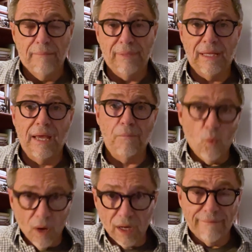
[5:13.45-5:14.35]
became
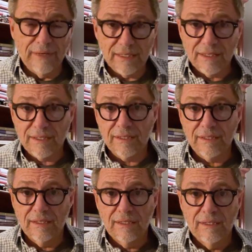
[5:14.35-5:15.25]
one of
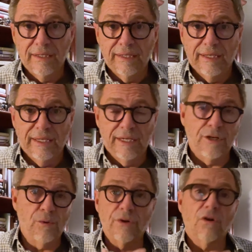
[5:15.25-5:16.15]
us
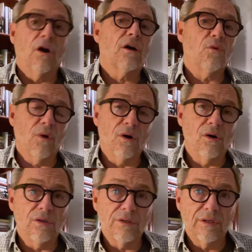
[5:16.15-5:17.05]
into a dark
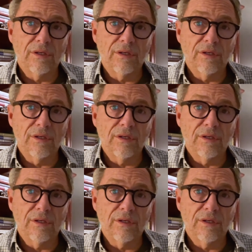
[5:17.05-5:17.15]
world.